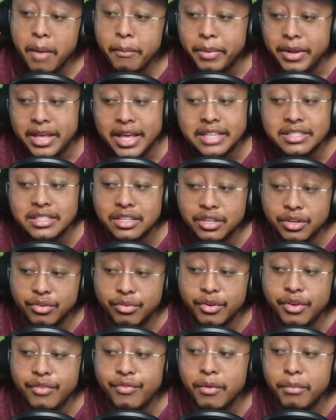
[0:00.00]
But he has a
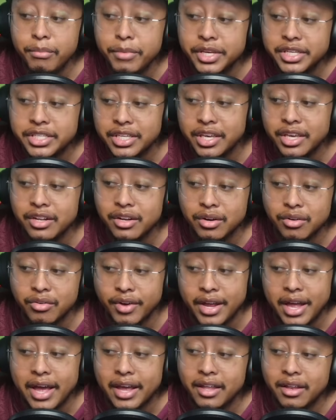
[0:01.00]
degree from Michigan, a
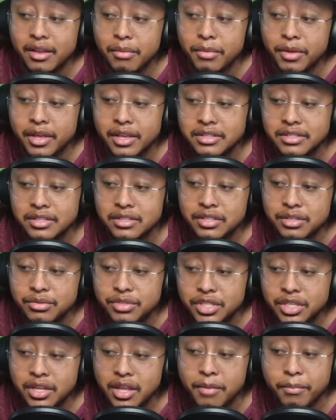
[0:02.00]
great academic
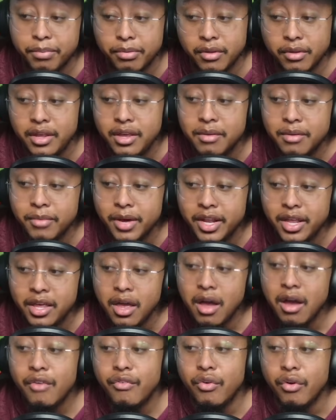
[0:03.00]
institution, and plenty of money
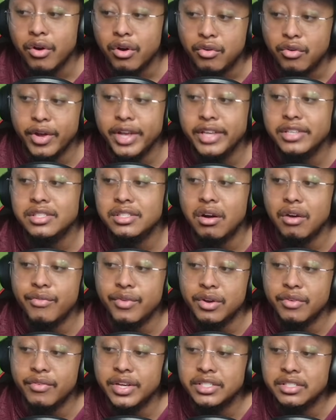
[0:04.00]
for a great start
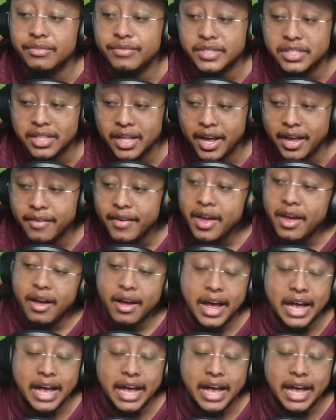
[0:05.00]
for the rest of his life.